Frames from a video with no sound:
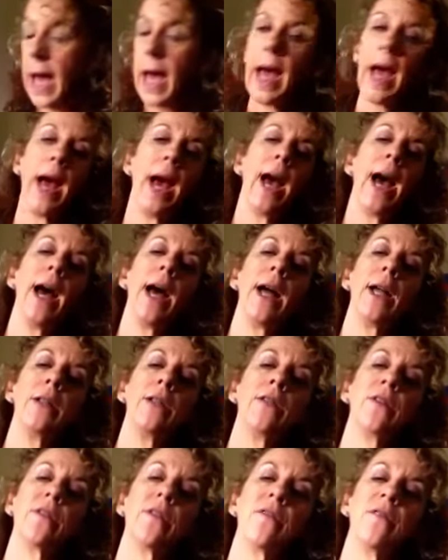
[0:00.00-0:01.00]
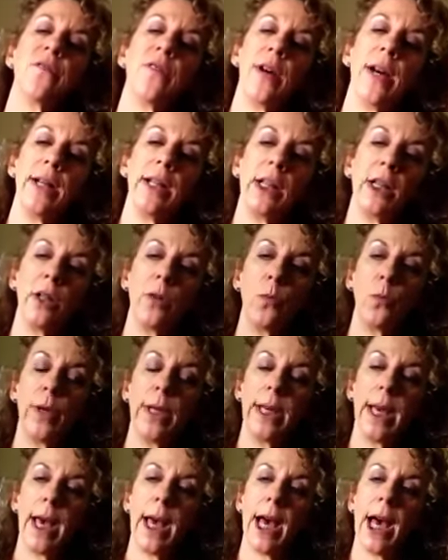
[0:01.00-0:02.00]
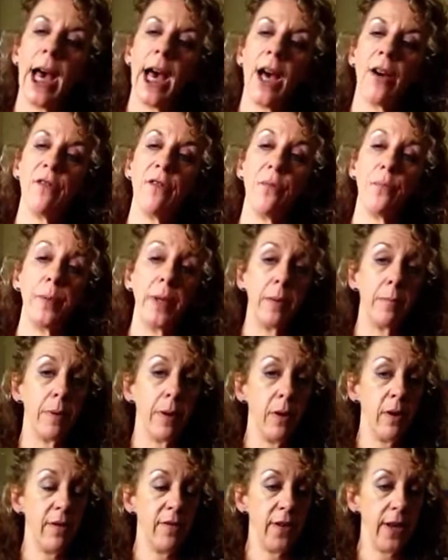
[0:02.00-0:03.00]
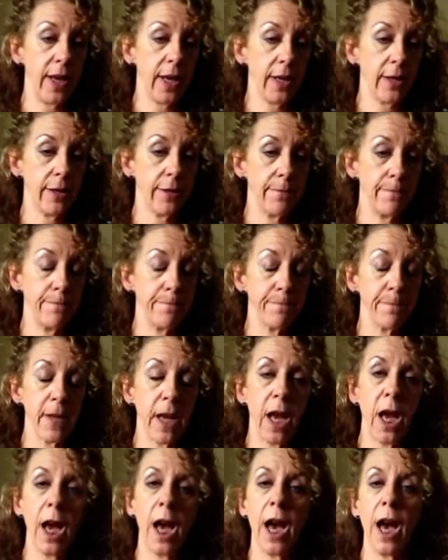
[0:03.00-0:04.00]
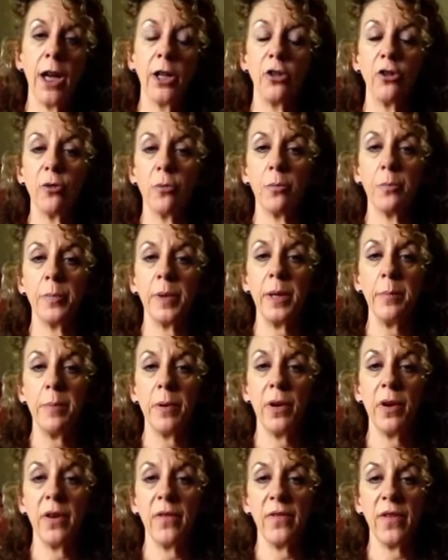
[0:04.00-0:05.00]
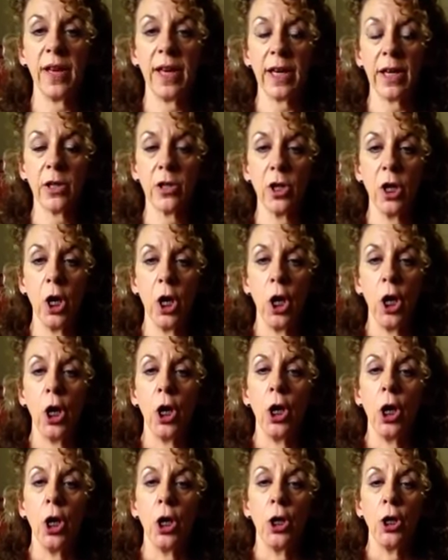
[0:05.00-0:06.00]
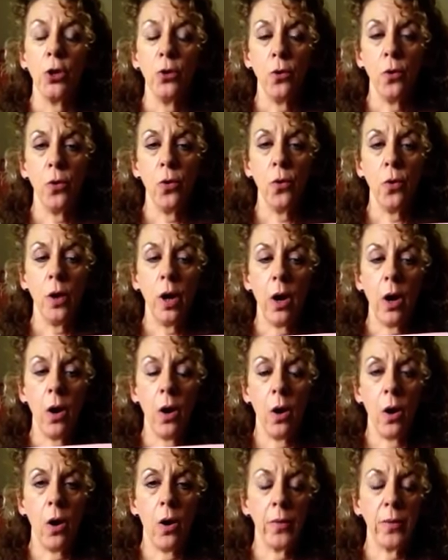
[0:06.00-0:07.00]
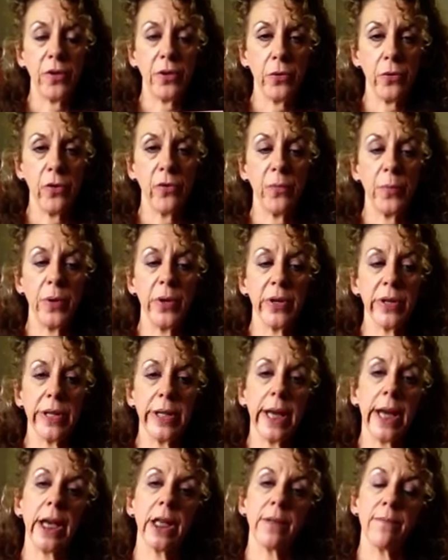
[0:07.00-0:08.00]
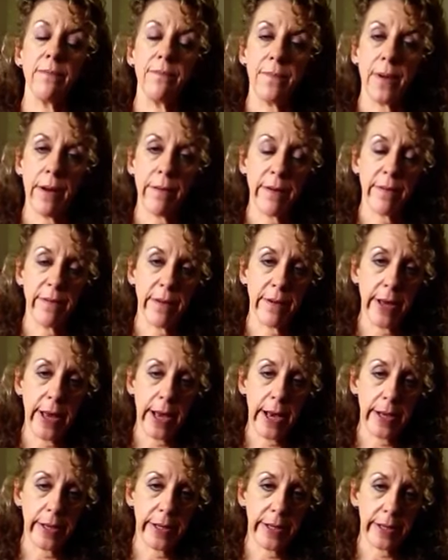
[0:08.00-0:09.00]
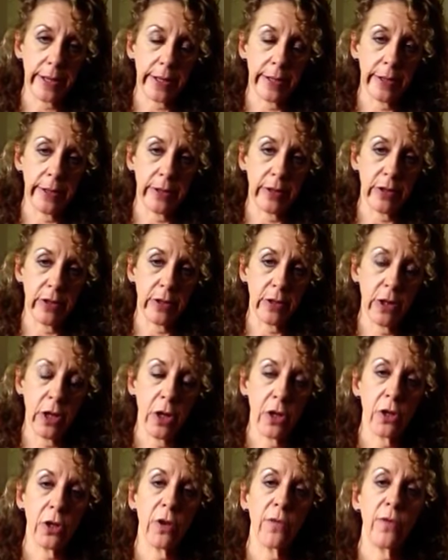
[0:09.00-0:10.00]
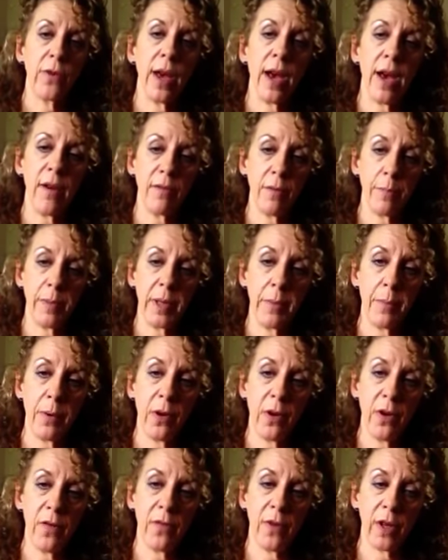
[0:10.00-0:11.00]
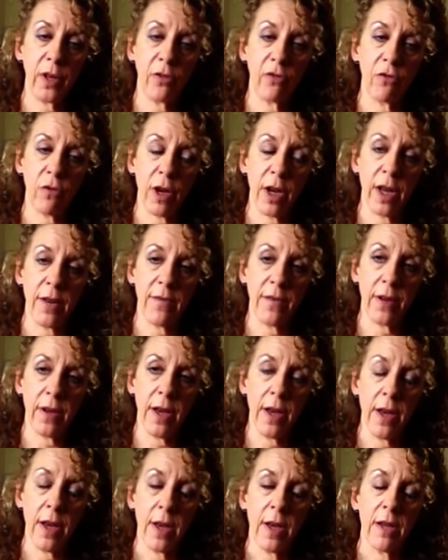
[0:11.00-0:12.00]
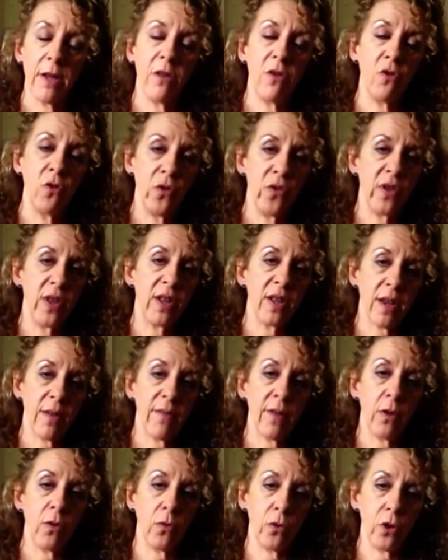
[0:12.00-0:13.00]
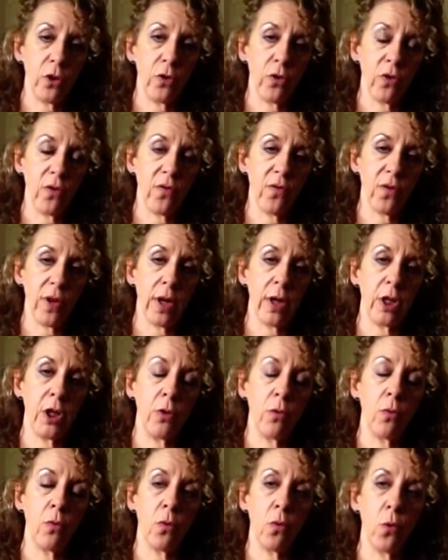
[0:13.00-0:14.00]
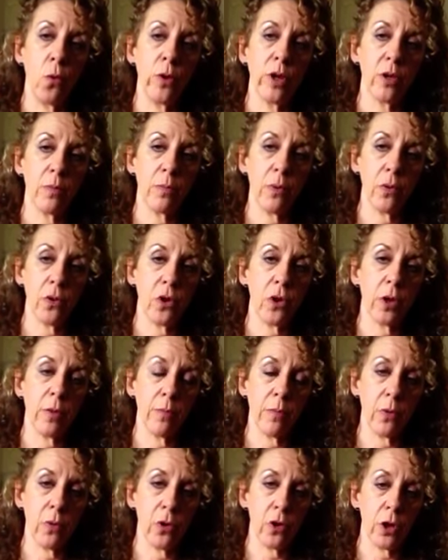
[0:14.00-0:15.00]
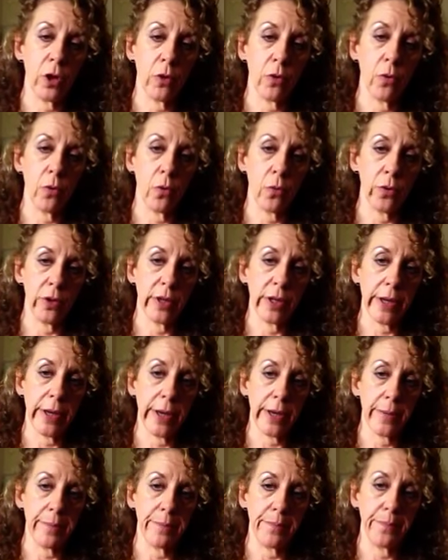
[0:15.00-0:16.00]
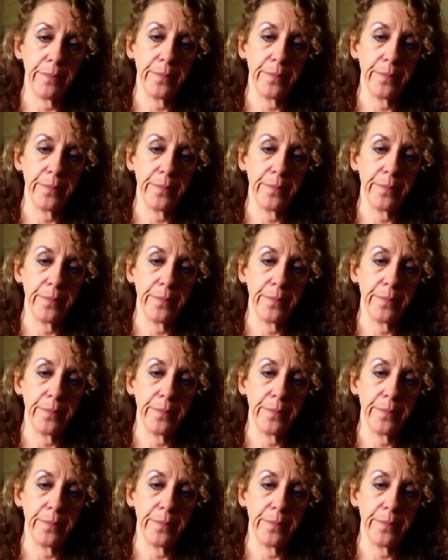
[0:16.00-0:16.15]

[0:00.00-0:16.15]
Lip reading: And finally we have be perfect. And be perfect, you are the sort of person that has very, very high standards. So if you have a be perfect driver, nothing's ever good enough and you're always pushing and pushing all the time.